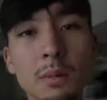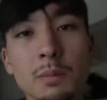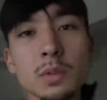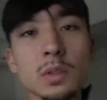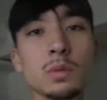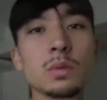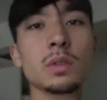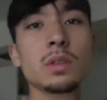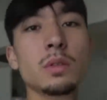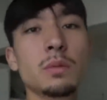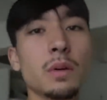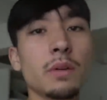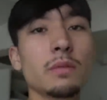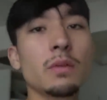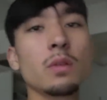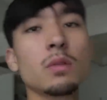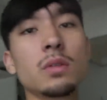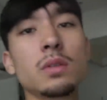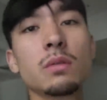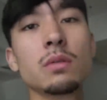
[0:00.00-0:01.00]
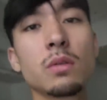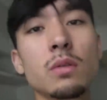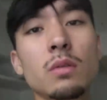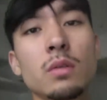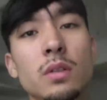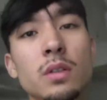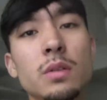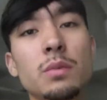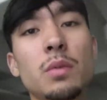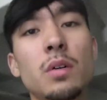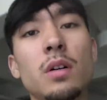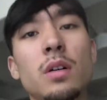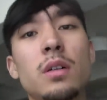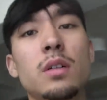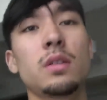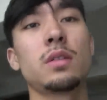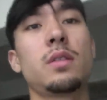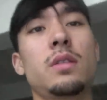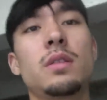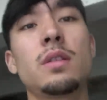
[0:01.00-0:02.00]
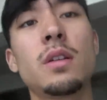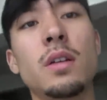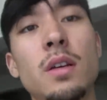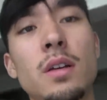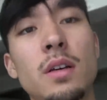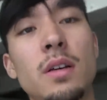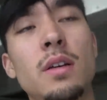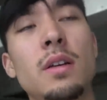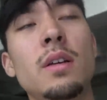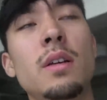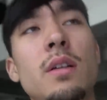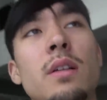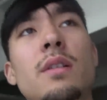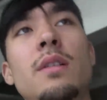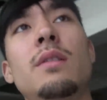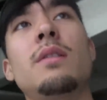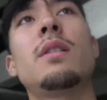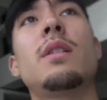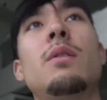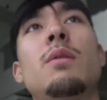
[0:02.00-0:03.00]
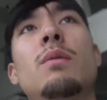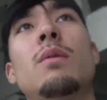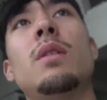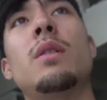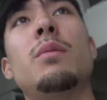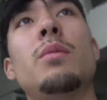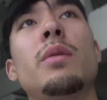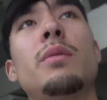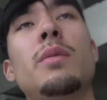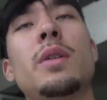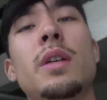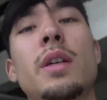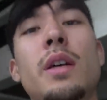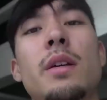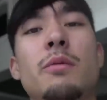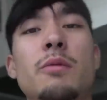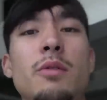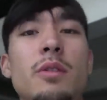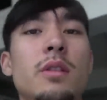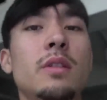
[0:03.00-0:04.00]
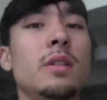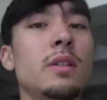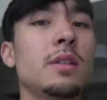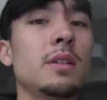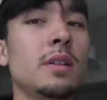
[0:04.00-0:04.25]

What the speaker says: I'm gonna switch to my phone to record this part because, you know, I don't want to bring my camera